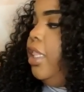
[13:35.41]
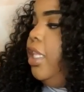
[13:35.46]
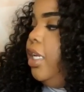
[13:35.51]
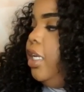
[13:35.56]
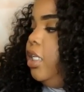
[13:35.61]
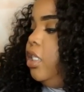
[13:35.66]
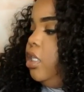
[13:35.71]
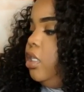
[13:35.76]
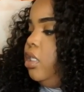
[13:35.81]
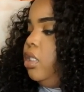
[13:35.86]

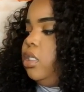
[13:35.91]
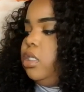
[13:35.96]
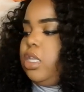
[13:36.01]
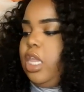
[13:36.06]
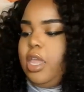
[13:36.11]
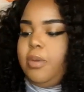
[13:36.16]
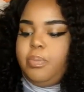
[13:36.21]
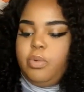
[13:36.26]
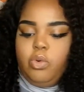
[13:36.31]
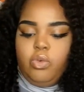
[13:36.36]
think it's a
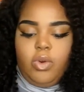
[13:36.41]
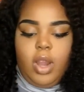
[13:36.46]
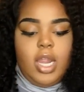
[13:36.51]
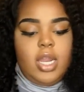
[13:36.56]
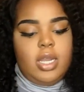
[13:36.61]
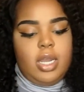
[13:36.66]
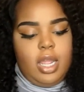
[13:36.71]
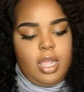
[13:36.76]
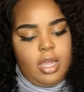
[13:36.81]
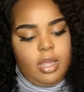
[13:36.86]
staple
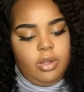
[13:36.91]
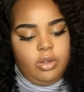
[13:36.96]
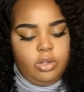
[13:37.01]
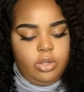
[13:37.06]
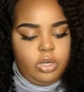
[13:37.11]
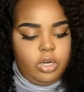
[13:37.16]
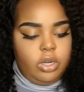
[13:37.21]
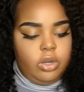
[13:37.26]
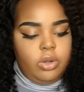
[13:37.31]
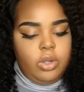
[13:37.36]
right now
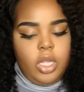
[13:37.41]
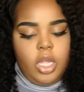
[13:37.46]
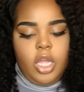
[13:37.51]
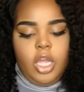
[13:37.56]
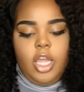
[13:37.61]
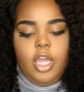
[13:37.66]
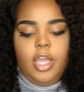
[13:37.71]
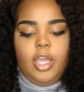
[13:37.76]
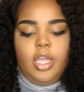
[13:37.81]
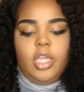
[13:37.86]
you know
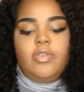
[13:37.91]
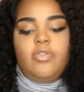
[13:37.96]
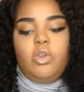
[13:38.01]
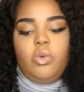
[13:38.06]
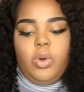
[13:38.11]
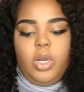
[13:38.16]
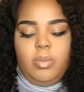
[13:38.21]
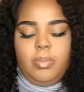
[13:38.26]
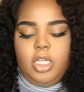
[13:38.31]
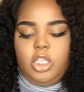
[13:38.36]
if
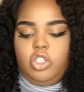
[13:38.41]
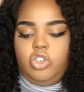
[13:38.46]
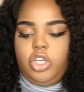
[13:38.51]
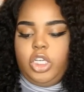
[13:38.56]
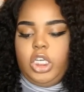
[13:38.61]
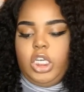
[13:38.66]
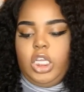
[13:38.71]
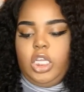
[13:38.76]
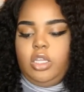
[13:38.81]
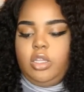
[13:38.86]
you want to be
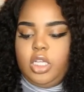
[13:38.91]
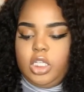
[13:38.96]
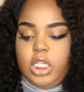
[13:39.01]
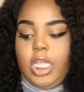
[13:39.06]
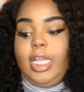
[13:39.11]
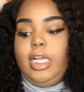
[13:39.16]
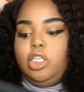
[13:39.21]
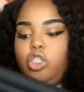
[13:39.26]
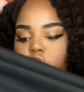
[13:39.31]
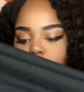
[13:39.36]
trendy it's
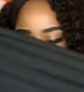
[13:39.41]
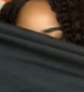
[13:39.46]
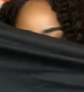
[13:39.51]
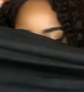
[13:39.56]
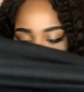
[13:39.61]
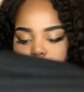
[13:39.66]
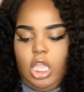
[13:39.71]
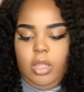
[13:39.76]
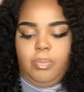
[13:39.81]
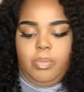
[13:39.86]
like a
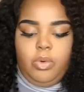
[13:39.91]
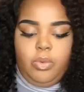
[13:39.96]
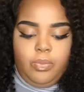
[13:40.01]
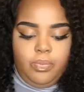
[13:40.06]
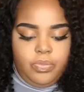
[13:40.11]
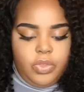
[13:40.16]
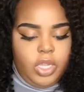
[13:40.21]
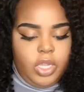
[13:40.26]
trendy staple